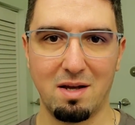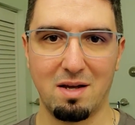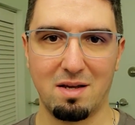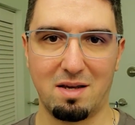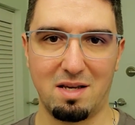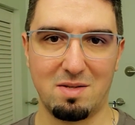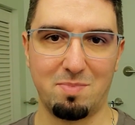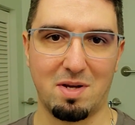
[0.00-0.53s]

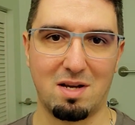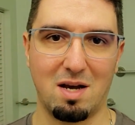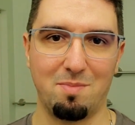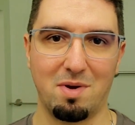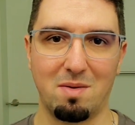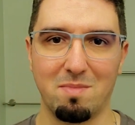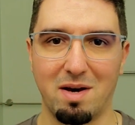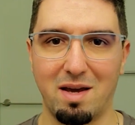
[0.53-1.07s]
He's
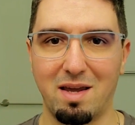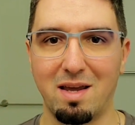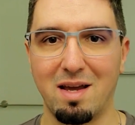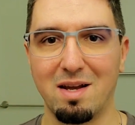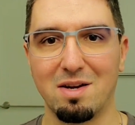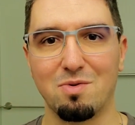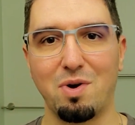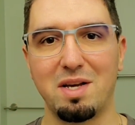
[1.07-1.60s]
becoming my
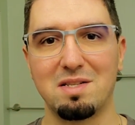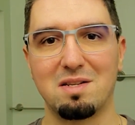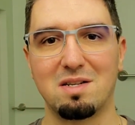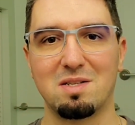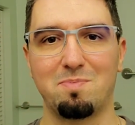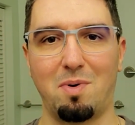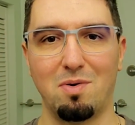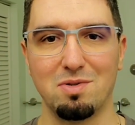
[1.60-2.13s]
razor
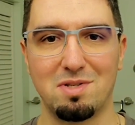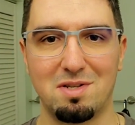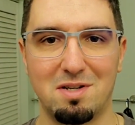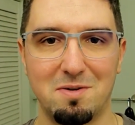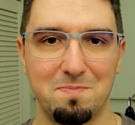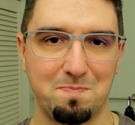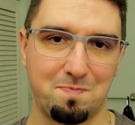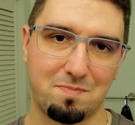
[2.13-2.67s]

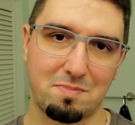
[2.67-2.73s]
sponsor.